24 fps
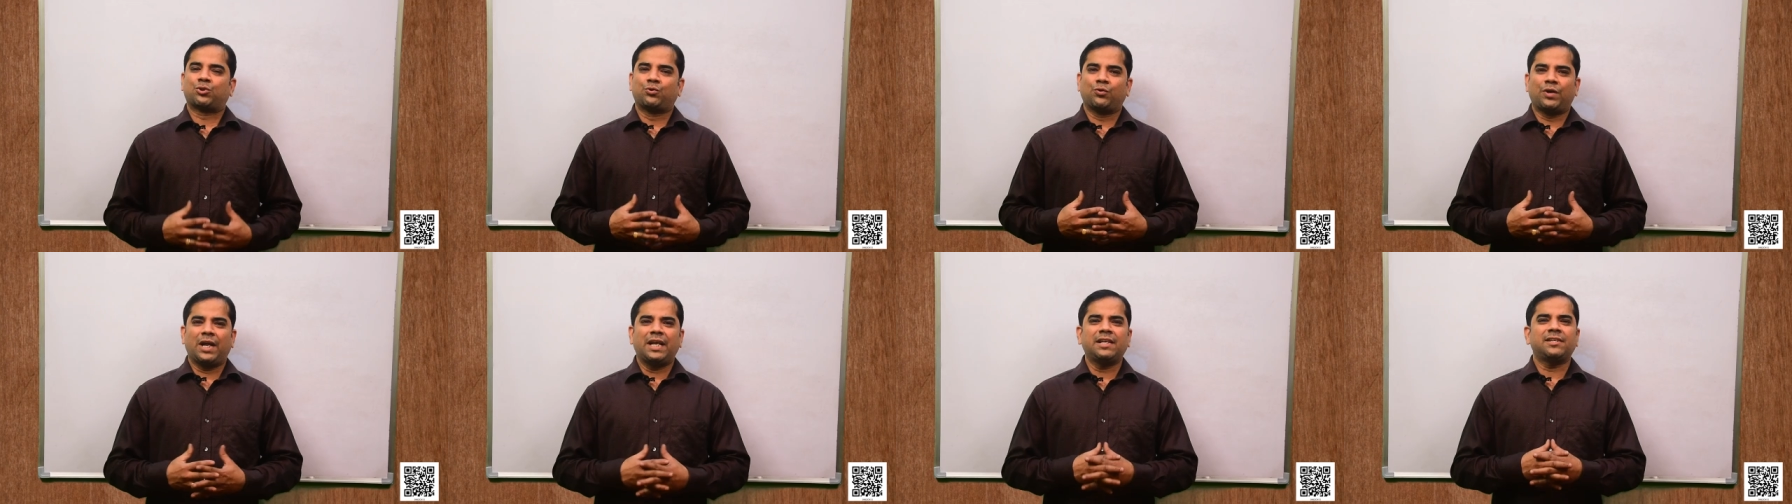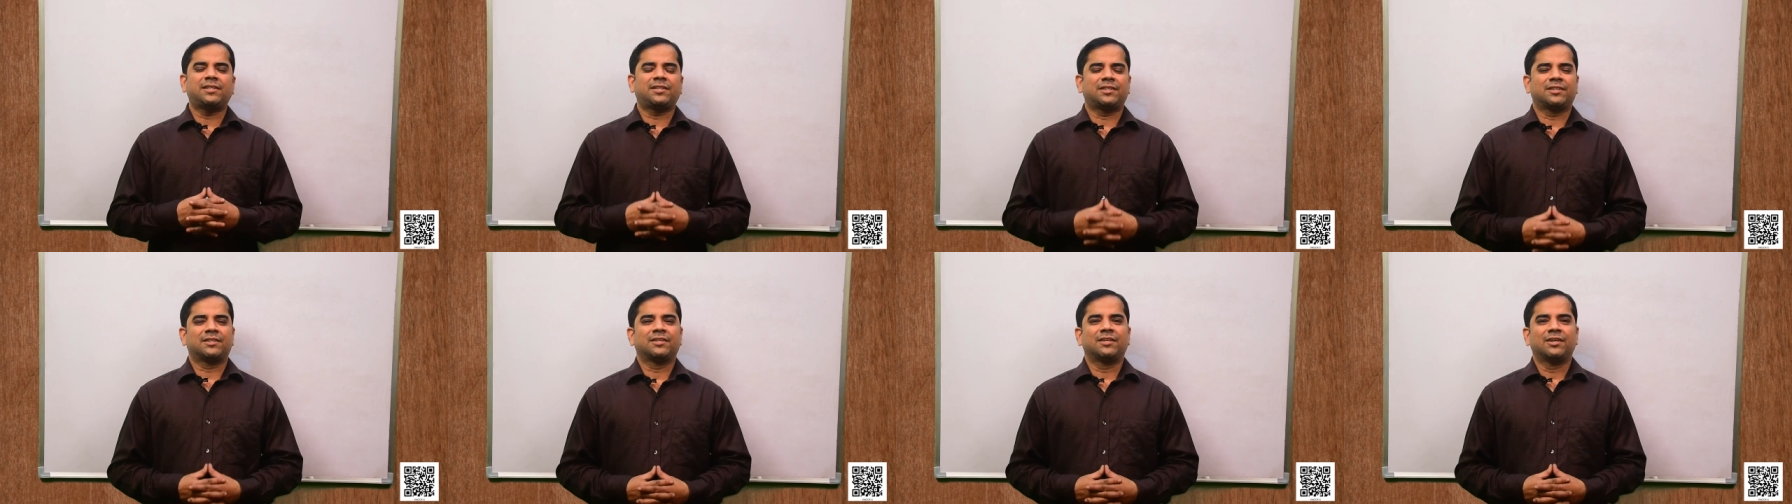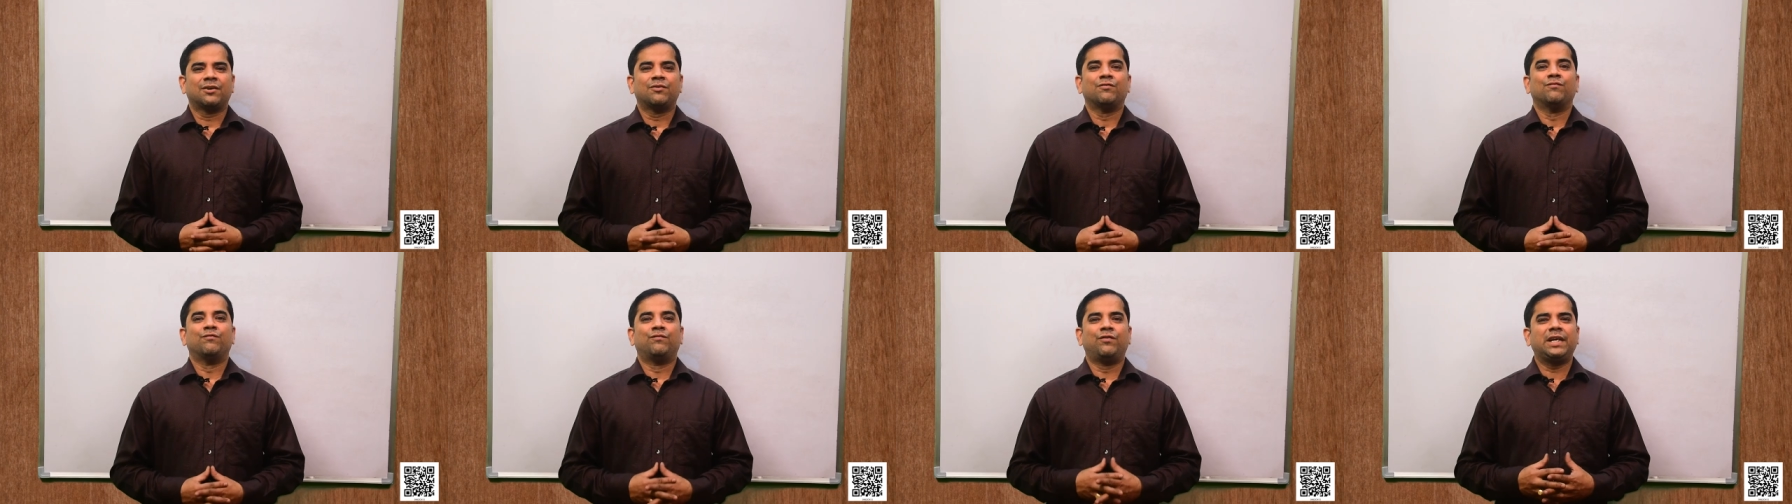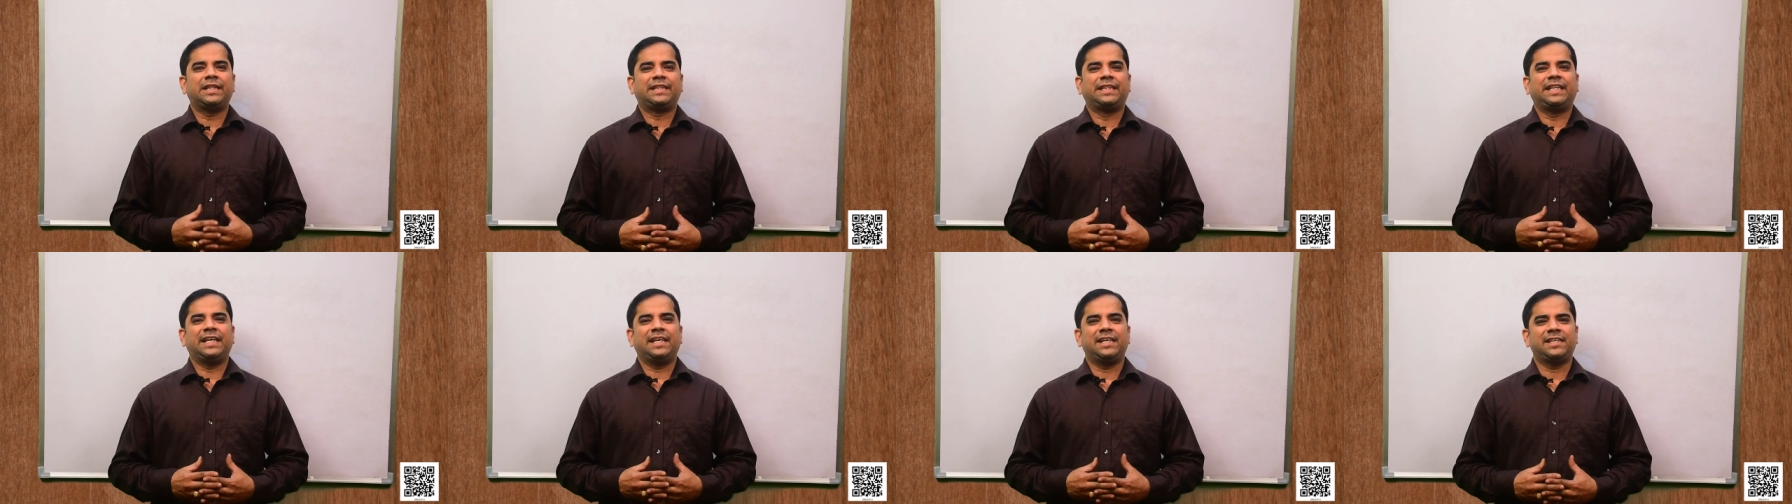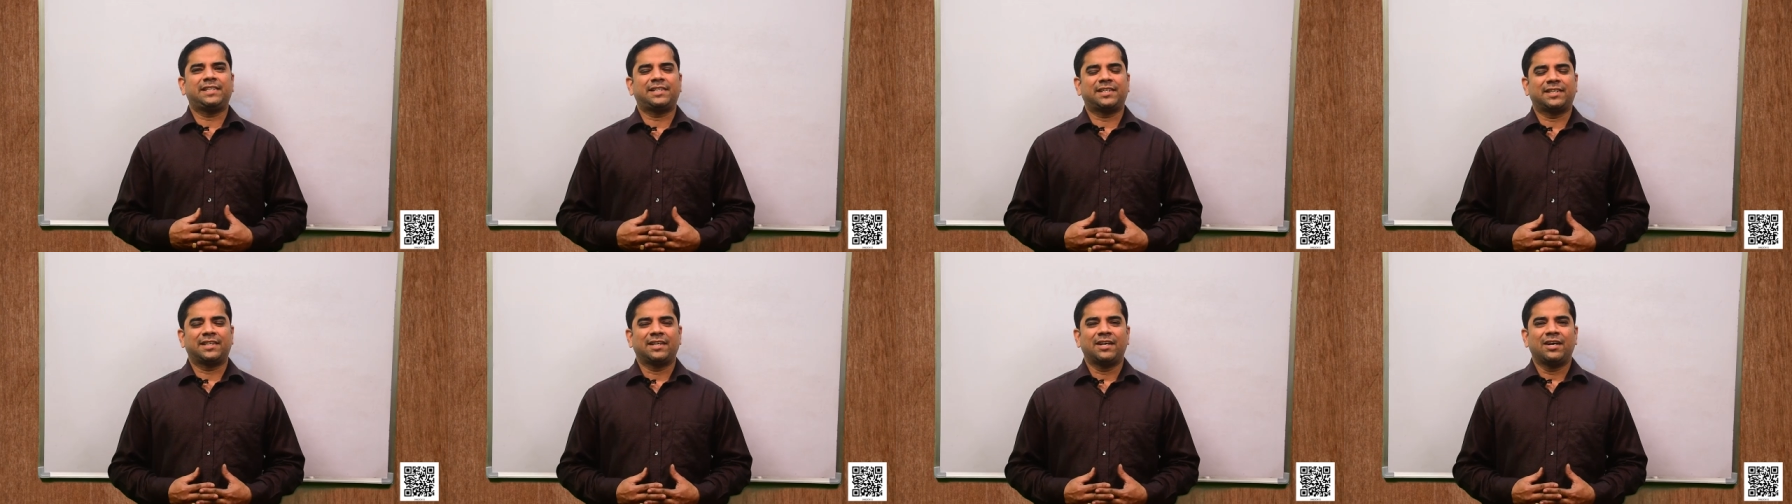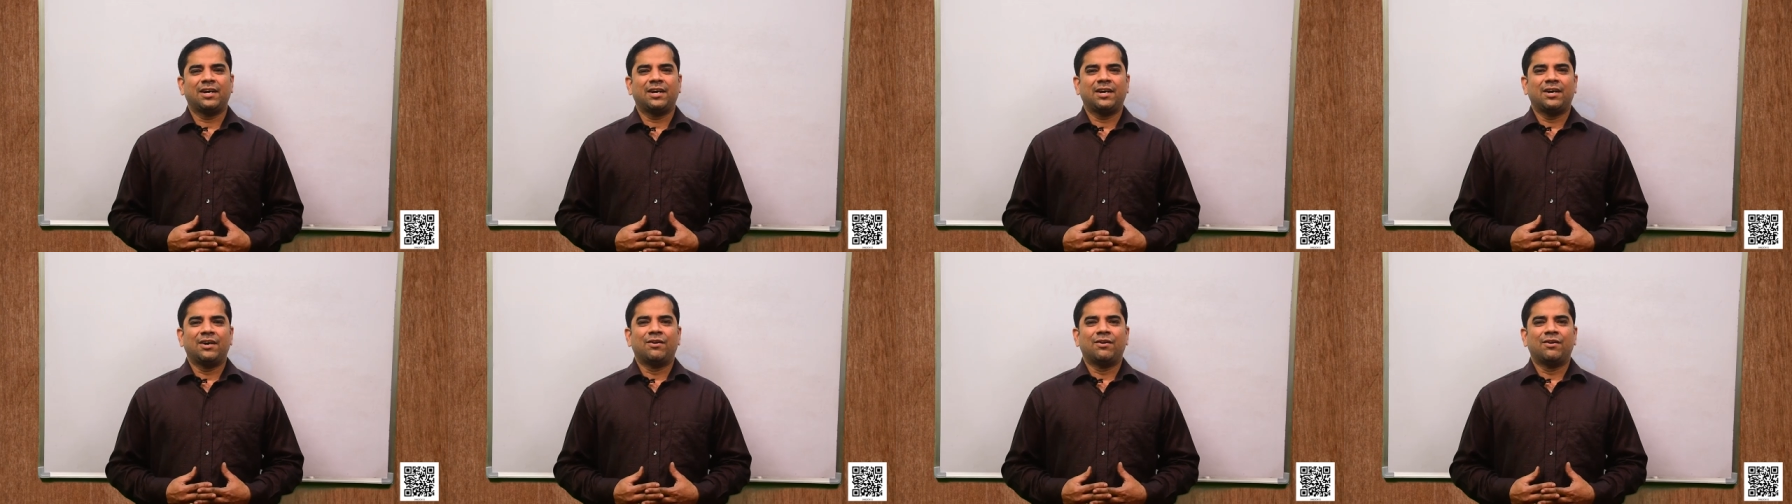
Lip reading: students, with this